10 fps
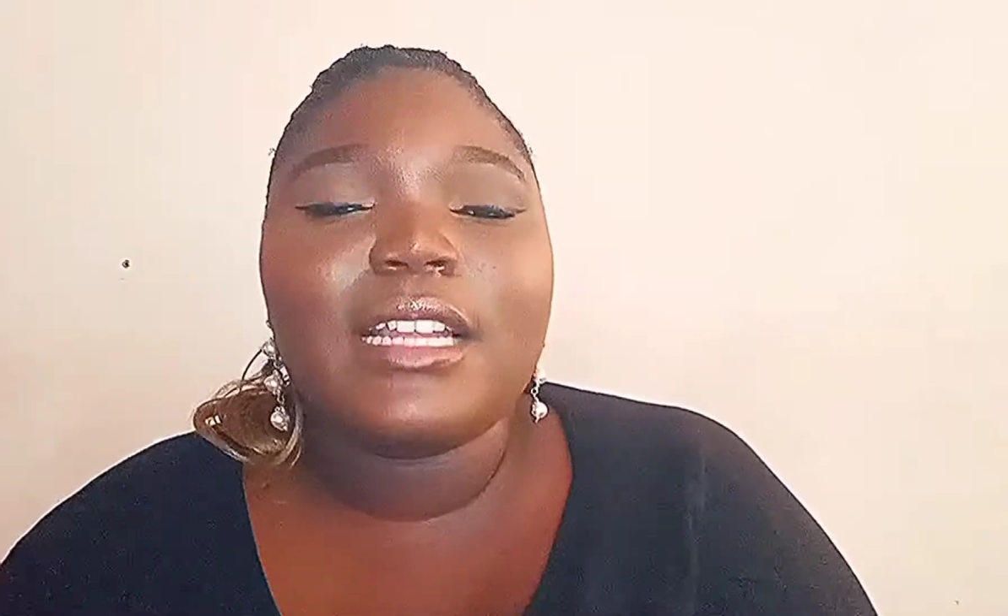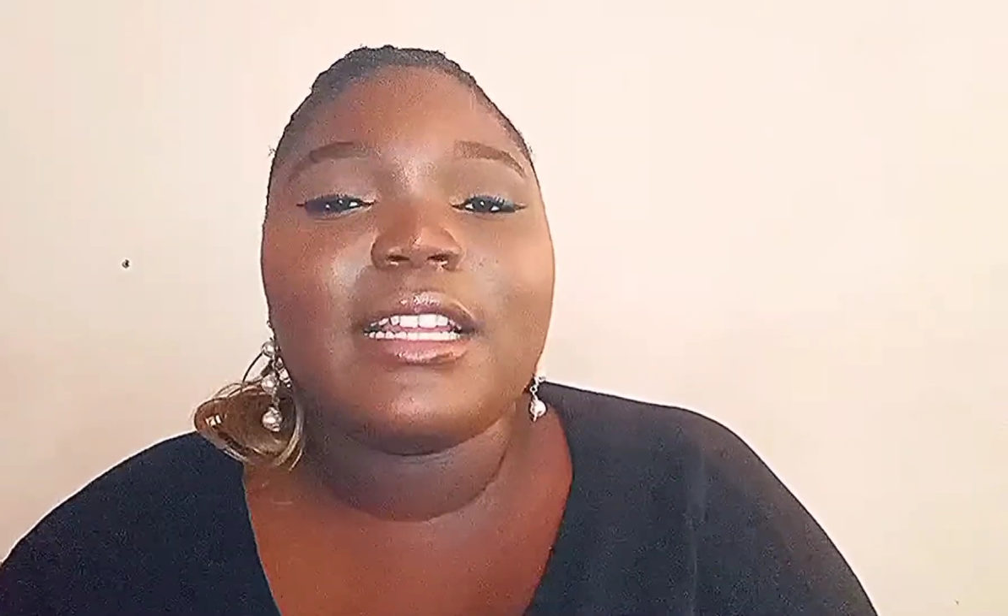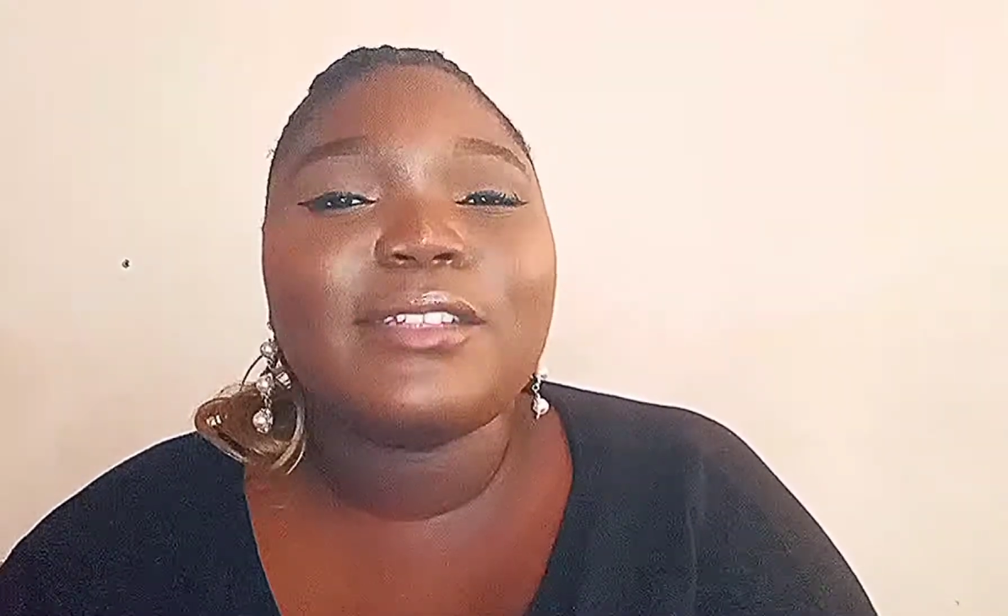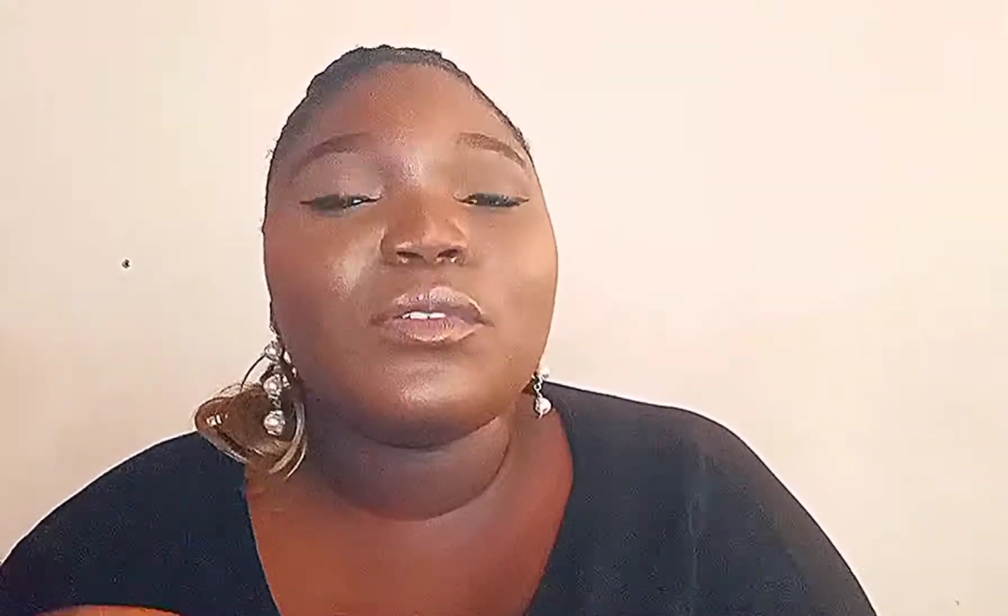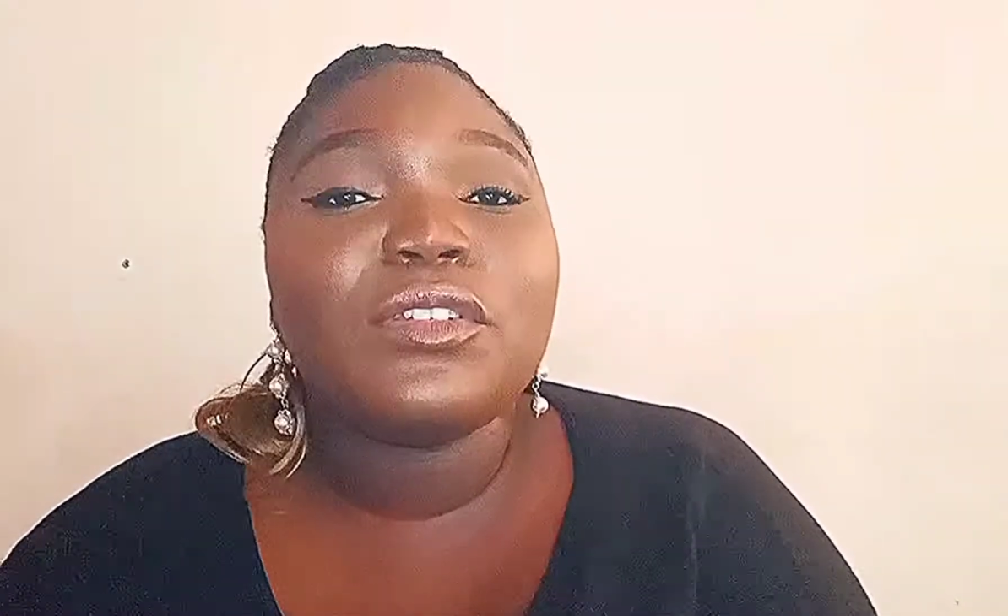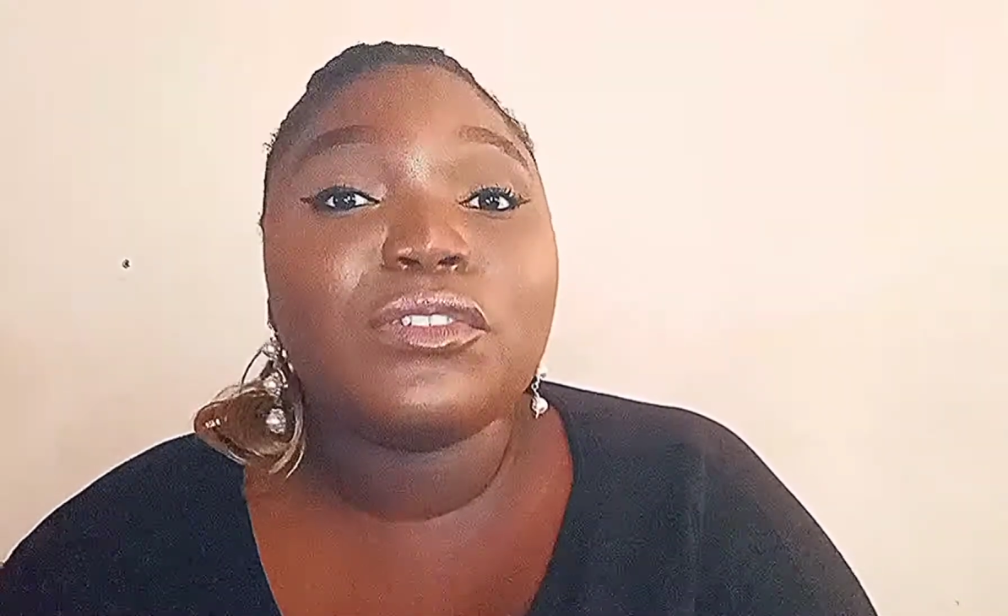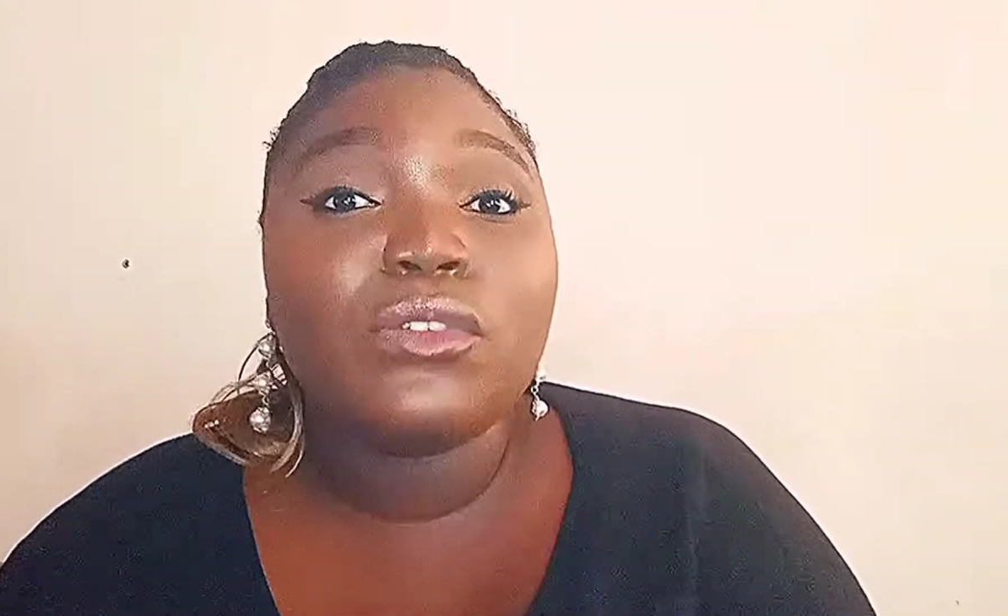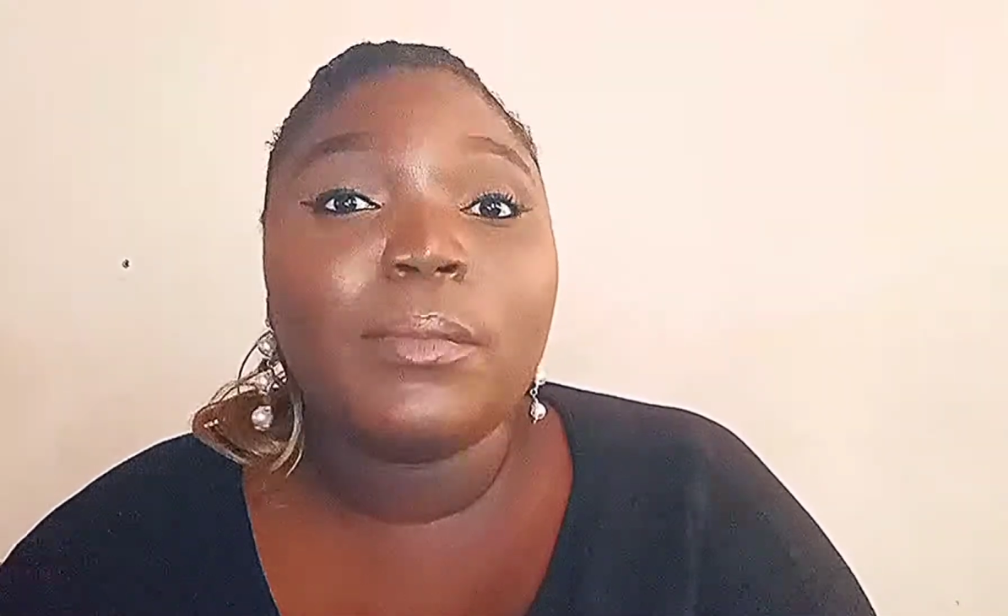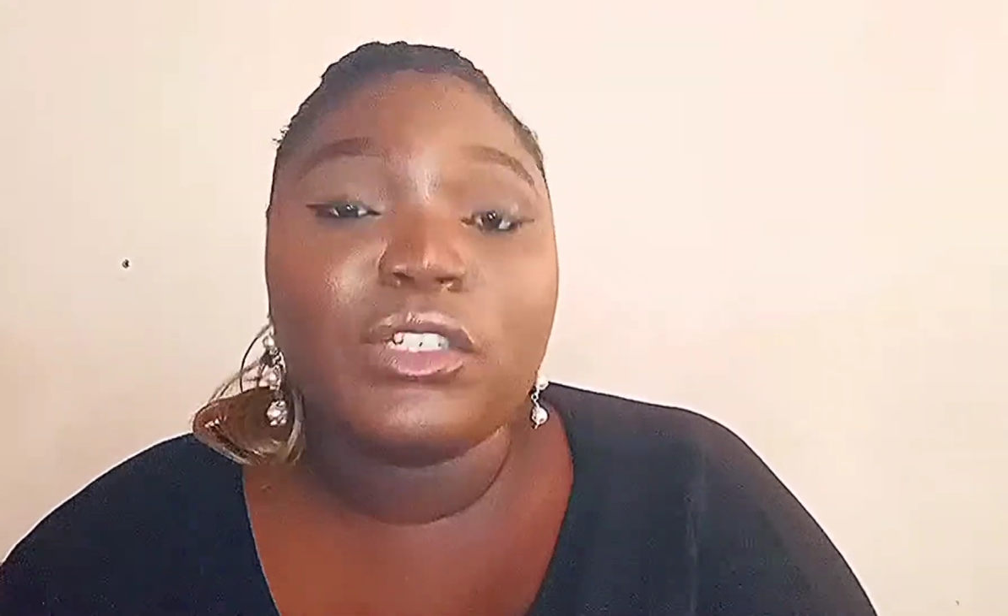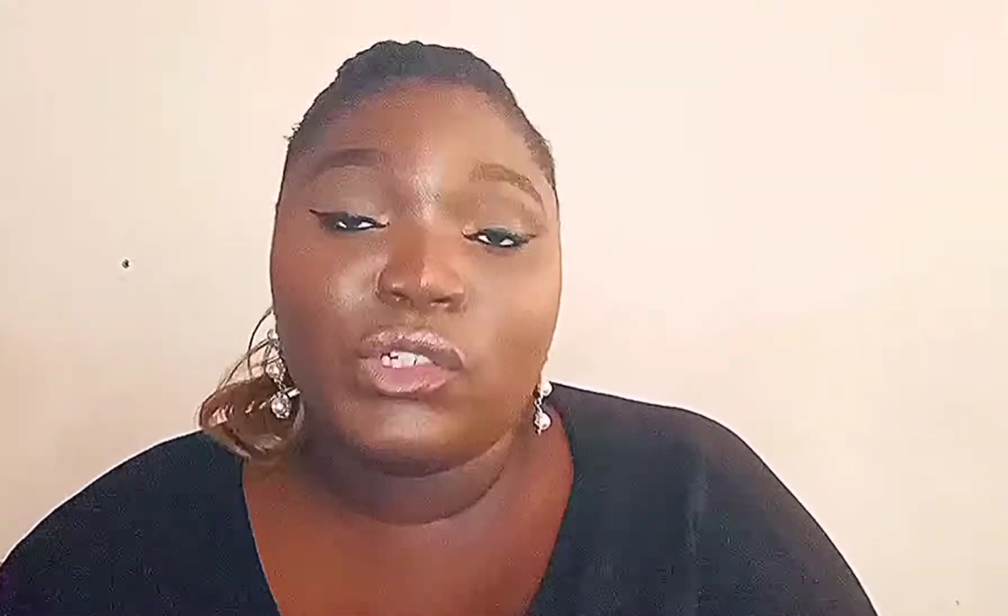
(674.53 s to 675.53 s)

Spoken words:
that there's only so